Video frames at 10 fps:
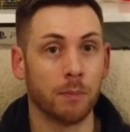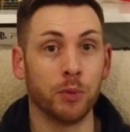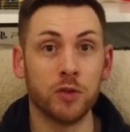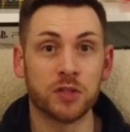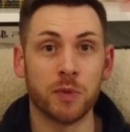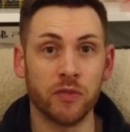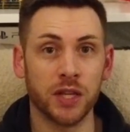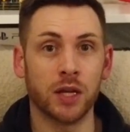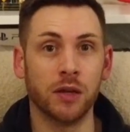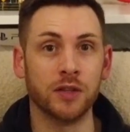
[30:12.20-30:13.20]
boost my
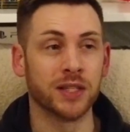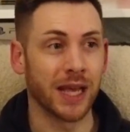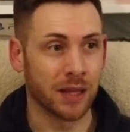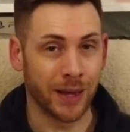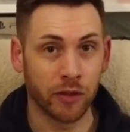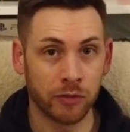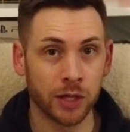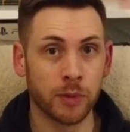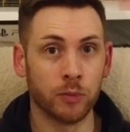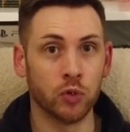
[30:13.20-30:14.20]
videos and get them out there a
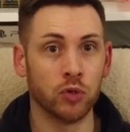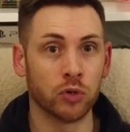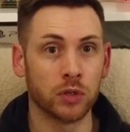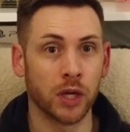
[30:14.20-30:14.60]
little bit more.